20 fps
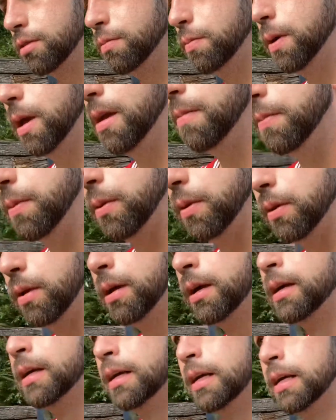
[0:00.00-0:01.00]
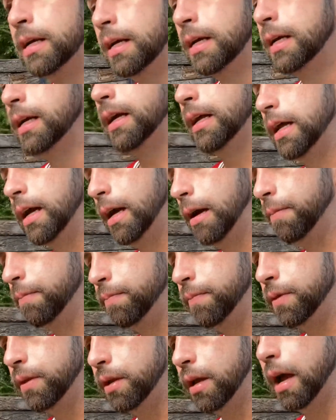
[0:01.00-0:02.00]
people.
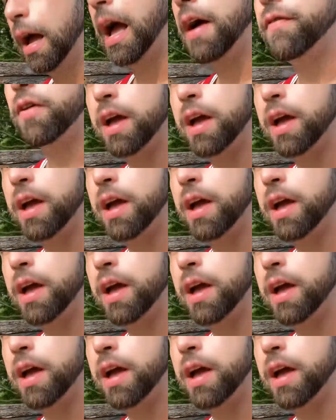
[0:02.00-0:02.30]
Have